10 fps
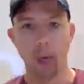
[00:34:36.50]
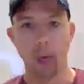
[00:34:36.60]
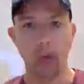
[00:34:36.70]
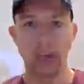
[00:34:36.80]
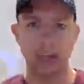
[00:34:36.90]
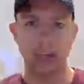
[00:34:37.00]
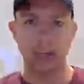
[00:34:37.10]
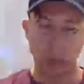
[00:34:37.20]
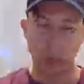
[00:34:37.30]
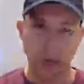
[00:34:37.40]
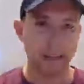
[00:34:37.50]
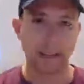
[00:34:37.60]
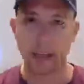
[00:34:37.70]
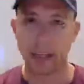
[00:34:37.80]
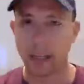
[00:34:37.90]
we
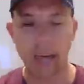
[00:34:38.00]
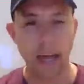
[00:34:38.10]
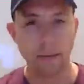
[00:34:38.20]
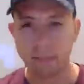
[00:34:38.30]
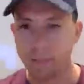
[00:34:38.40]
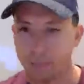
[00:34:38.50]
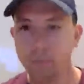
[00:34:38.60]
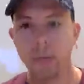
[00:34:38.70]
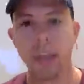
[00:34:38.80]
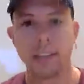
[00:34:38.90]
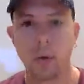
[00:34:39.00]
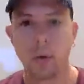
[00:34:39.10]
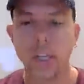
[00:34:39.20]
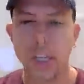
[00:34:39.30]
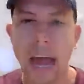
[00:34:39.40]
constantly get this
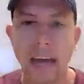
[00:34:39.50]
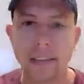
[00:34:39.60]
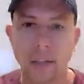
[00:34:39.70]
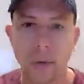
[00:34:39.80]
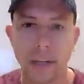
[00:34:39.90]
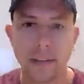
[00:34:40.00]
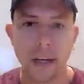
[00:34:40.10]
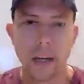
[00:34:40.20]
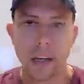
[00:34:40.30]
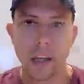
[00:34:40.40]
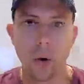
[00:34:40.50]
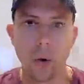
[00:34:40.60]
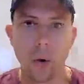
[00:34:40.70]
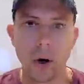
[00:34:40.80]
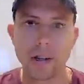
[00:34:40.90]
question asked to us,
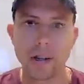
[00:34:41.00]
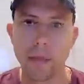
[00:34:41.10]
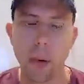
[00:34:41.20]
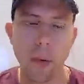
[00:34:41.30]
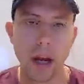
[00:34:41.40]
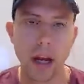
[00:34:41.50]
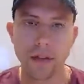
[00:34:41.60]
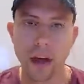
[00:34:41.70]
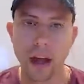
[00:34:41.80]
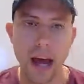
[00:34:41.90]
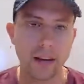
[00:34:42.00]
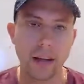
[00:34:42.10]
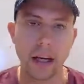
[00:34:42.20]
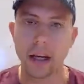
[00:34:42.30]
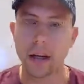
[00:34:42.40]
what's the point of
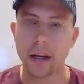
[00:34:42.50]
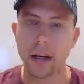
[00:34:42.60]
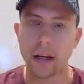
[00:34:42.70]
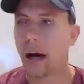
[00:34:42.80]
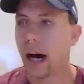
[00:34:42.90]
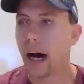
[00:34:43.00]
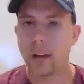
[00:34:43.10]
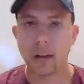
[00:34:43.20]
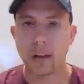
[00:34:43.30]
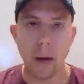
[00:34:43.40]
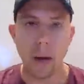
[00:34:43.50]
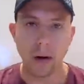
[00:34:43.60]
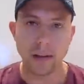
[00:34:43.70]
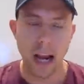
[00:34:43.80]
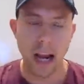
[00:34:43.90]
connecting two
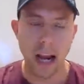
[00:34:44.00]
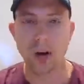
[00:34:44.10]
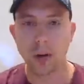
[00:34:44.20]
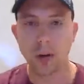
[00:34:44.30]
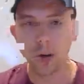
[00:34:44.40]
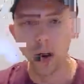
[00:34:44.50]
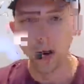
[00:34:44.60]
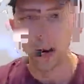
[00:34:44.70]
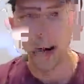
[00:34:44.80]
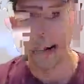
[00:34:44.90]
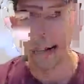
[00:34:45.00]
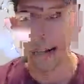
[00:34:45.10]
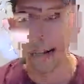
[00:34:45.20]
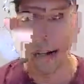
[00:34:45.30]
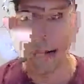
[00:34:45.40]
networks that have no usage? That's
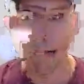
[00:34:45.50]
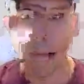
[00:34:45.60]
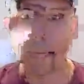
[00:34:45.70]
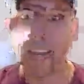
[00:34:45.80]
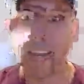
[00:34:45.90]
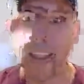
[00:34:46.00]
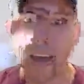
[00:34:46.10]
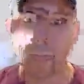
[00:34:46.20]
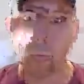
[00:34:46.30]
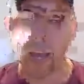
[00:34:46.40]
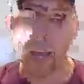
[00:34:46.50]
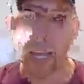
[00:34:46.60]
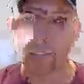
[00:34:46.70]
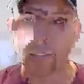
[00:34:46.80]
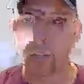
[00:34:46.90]
maybe not the right
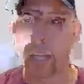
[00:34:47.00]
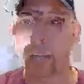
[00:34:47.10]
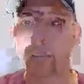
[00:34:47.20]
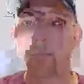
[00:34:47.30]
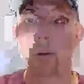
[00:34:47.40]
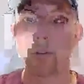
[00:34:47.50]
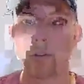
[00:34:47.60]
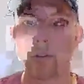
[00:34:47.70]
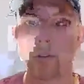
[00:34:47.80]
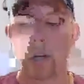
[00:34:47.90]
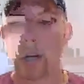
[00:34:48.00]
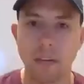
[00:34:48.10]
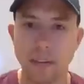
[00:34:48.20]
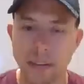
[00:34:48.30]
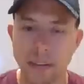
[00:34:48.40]
answer to getting more usage.
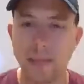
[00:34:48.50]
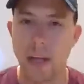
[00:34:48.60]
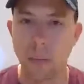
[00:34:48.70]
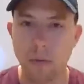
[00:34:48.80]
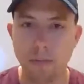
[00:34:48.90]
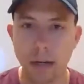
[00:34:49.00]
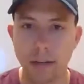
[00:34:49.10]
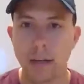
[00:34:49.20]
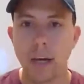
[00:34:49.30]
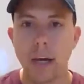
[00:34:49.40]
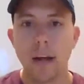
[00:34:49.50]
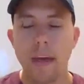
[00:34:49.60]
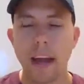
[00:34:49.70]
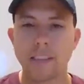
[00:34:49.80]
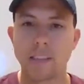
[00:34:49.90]
Fullness of the systems that we've built.